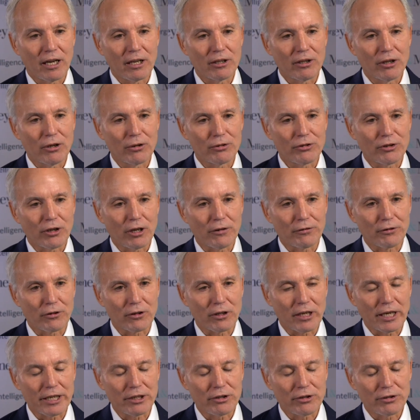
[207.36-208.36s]
low
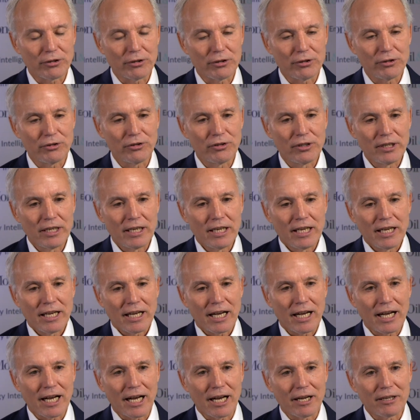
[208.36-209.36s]
sulfur light crudes.
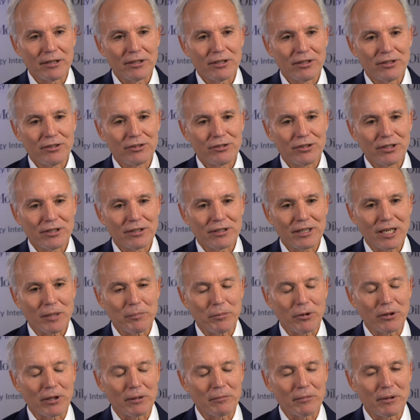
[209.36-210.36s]
A
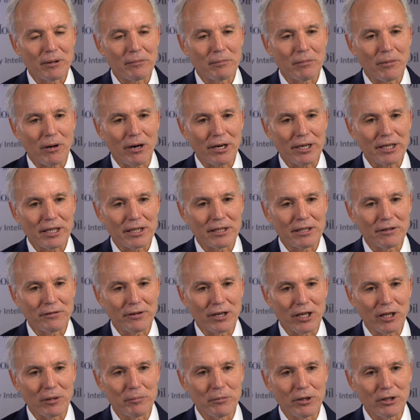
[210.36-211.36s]
couple market
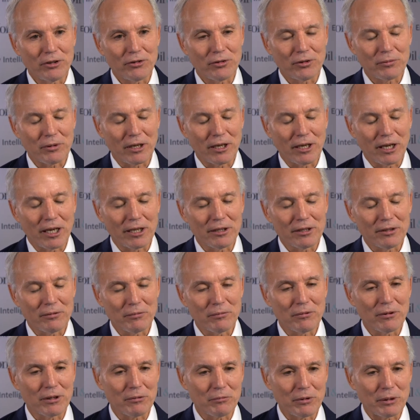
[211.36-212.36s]
developments.
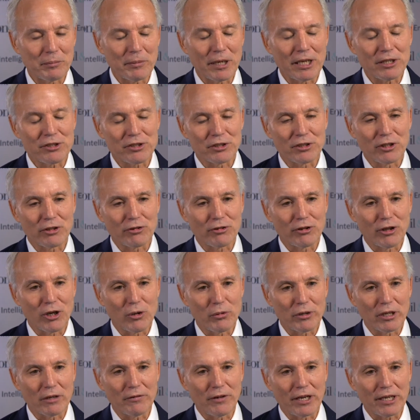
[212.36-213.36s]
One, we mentioned the
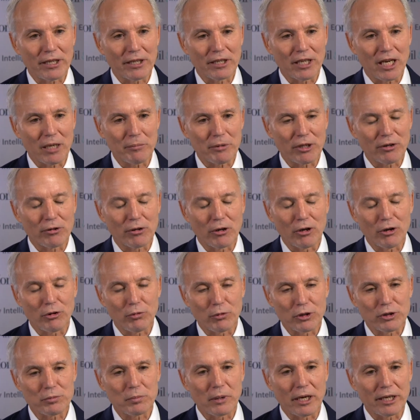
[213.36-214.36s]
slowing of economic
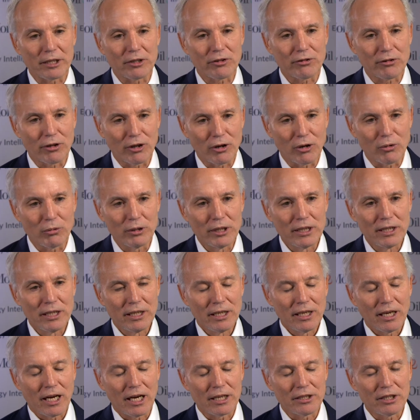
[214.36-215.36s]
growth, which might slow
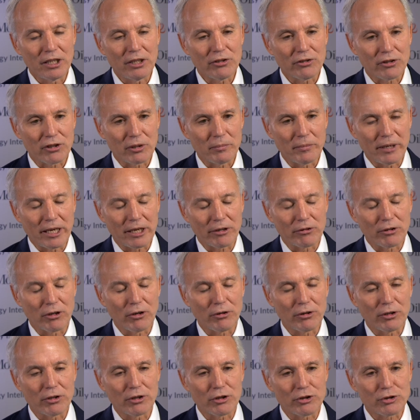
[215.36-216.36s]
diesel demand
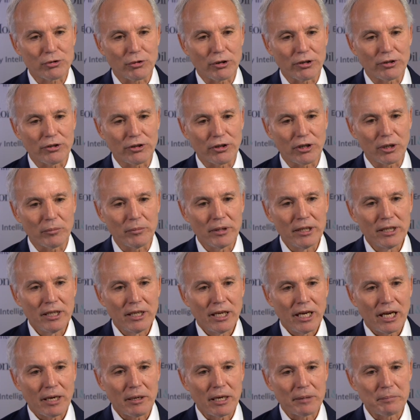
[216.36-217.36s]
growth in the short term,
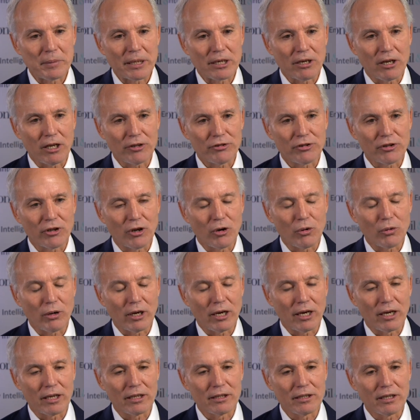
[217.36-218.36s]
but also
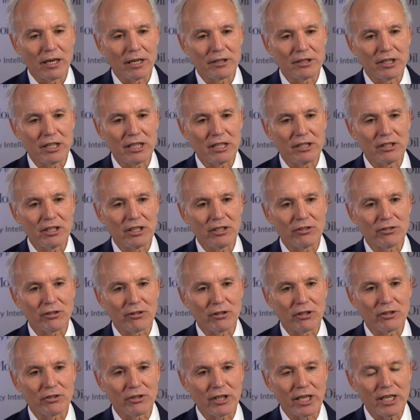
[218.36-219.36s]
a
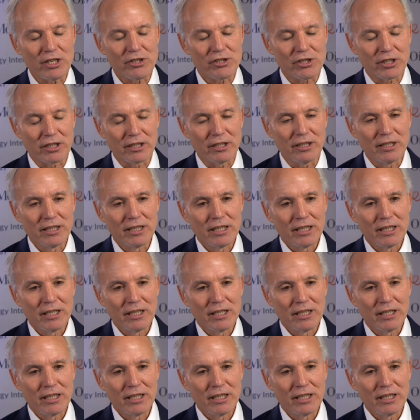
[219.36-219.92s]
de-dieselization